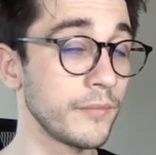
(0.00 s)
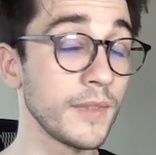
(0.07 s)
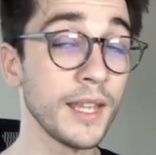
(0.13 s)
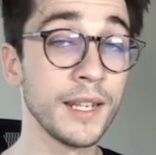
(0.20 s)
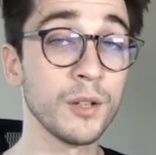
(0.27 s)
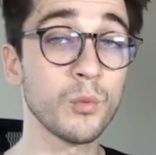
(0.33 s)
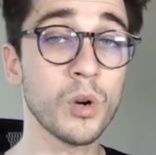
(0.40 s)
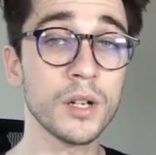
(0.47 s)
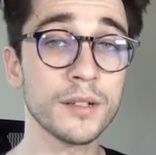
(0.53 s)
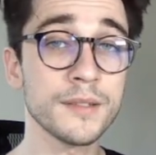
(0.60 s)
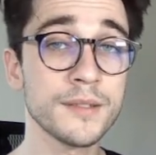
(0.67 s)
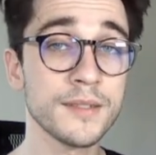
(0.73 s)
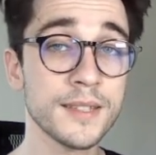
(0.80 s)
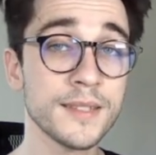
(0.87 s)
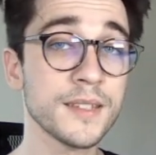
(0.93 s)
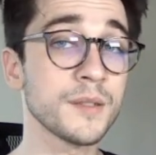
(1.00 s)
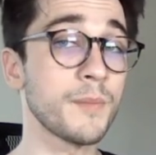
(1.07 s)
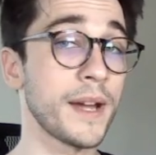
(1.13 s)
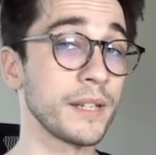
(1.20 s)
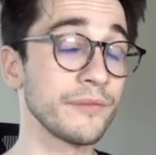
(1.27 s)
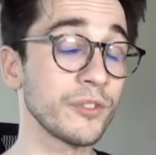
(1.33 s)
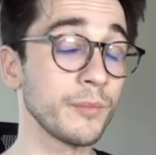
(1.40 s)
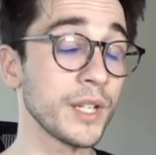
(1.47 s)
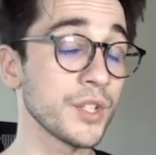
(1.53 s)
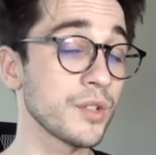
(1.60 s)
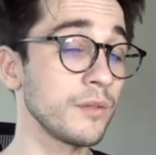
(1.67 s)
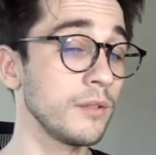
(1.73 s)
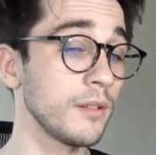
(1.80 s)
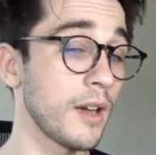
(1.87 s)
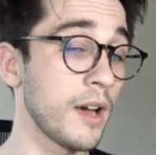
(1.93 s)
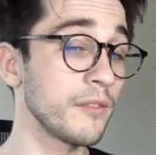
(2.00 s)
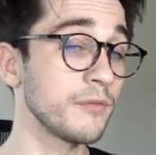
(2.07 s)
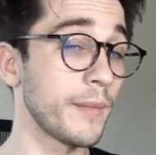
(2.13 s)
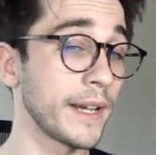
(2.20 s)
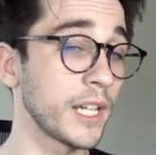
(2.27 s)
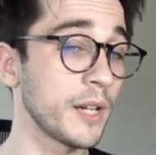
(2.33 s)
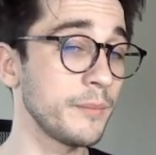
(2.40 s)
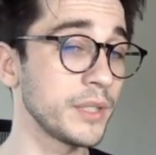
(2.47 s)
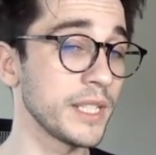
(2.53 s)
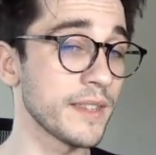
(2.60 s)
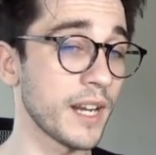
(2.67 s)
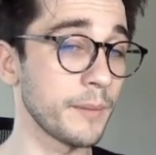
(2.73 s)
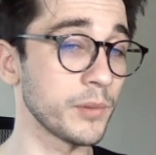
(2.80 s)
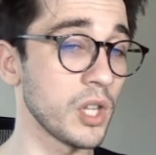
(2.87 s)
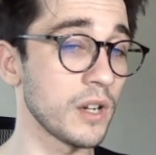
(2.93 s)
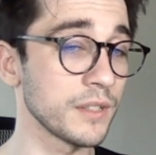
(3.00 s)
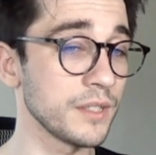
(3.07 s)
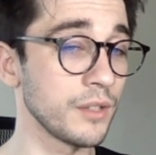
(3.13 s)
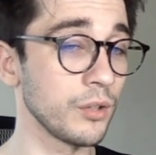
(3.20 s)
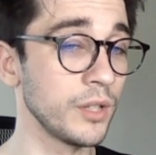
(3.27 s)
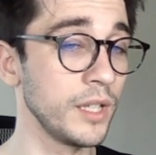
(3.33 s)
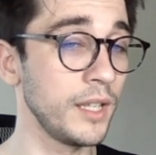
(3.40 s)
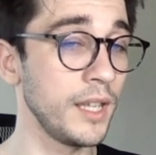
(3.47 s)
And it works. This is my information of my company that I belong to.